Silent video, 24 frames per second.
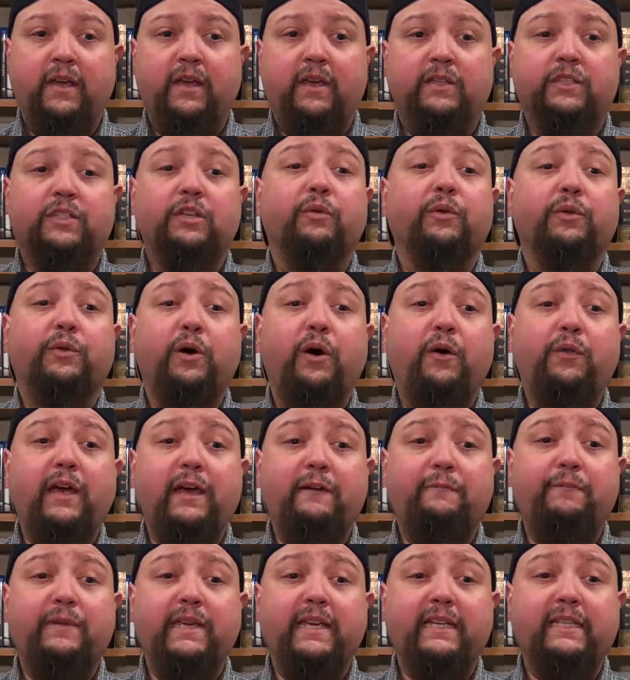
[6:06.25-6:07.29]
So with all
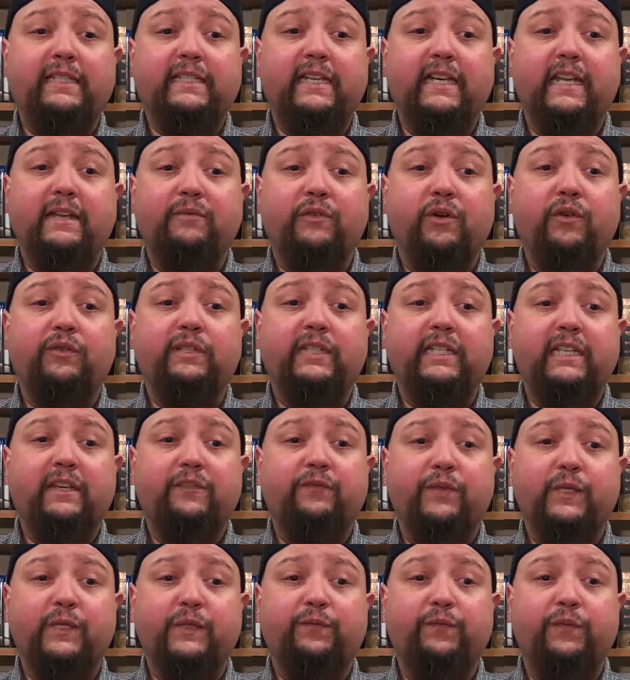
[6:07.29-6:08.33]
that being said, I'm going to give
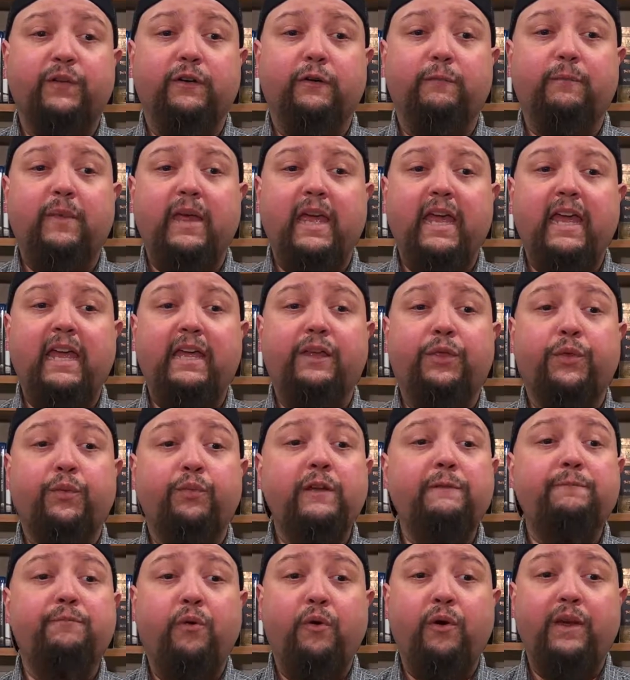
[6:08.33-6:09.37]
this film a
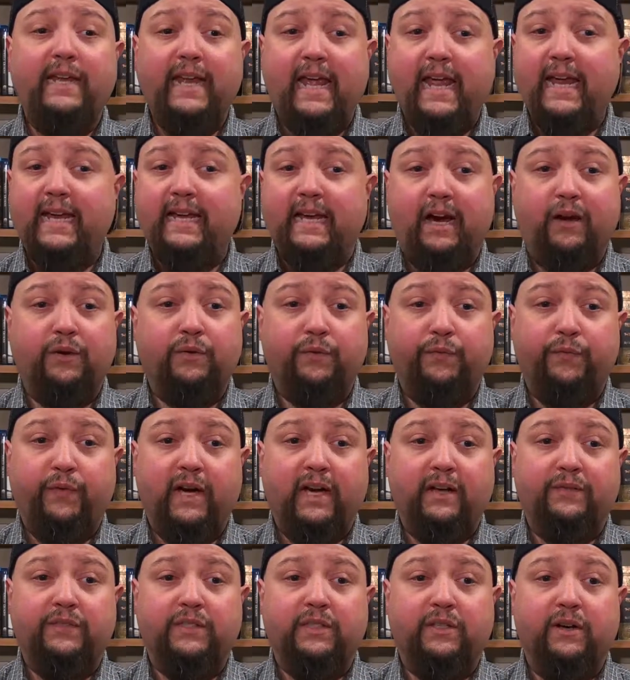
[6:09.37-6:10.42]
3.8 out of
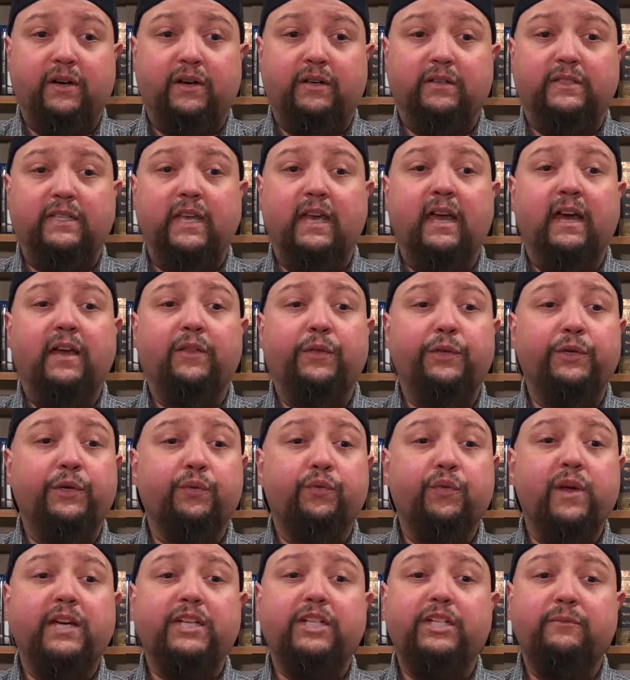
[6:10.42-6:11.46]
5 stars. The
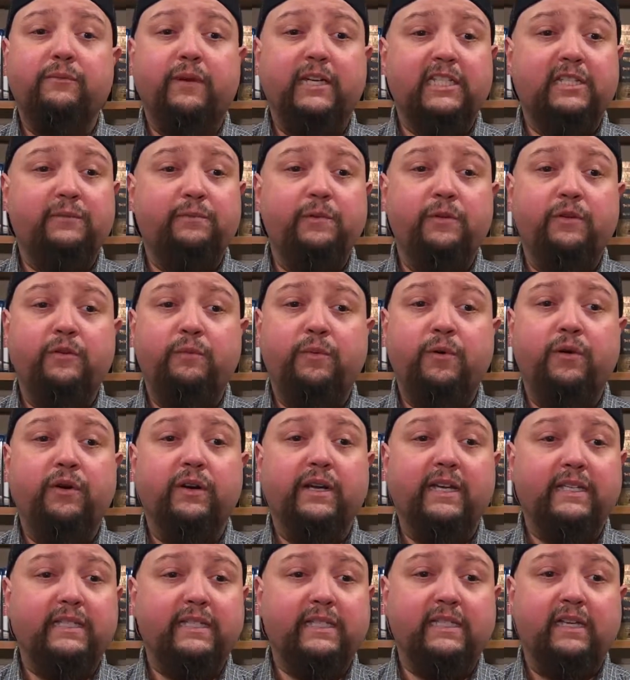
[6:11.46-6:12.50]
direction by
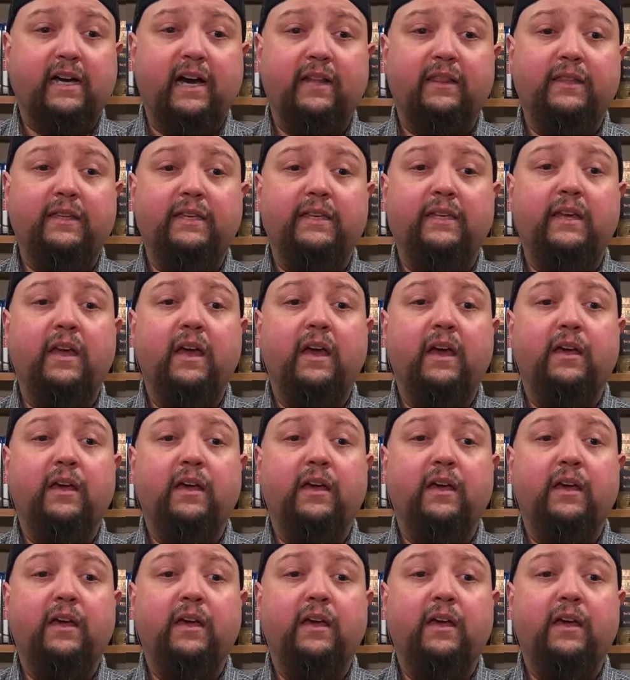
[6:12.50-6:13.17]
Spielberg is solid.